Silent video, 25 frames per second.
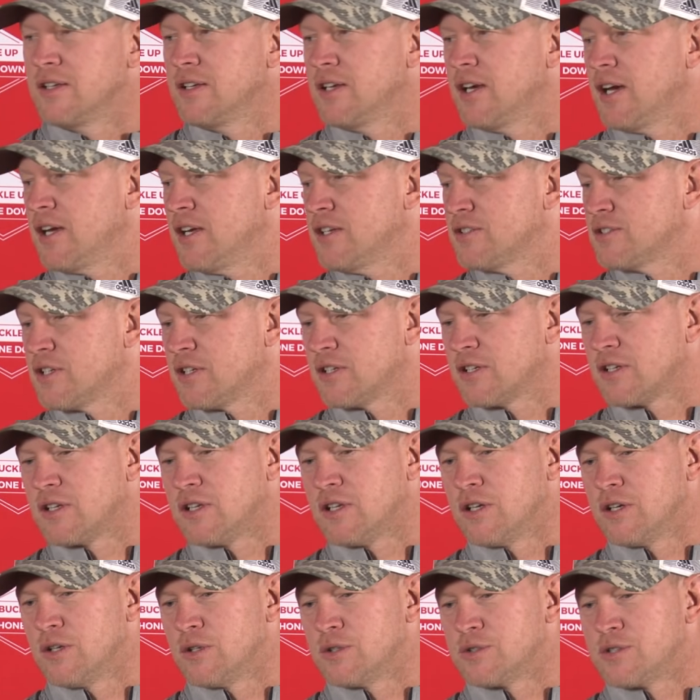Yeah, he's getting
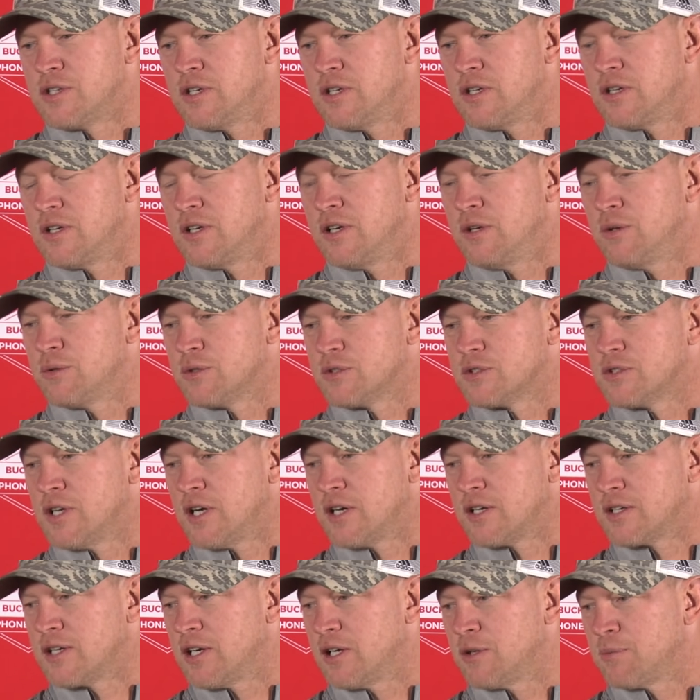close. He was
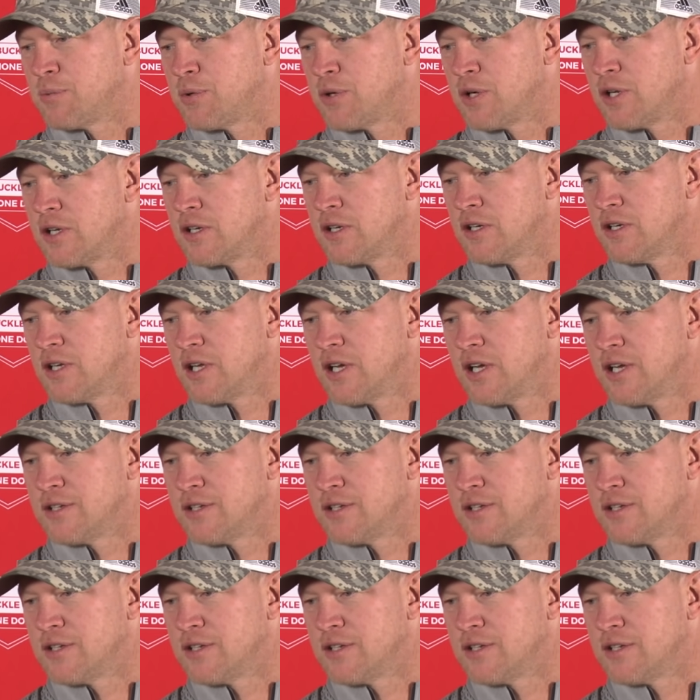knocked down pretty good.